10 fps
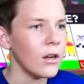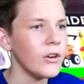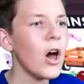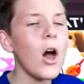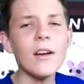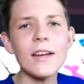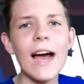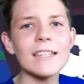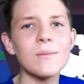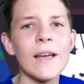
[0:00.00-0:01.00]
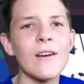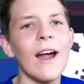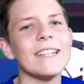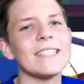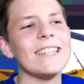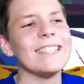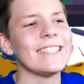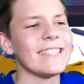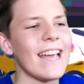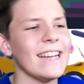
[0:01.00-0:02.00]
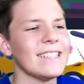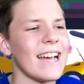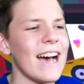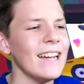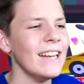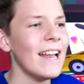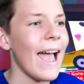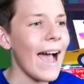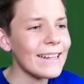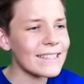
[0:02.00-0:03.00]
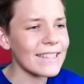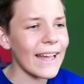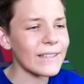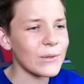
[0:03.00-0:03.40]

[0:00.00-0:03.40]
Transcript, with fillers: No, guys, we crashed into Santa and into that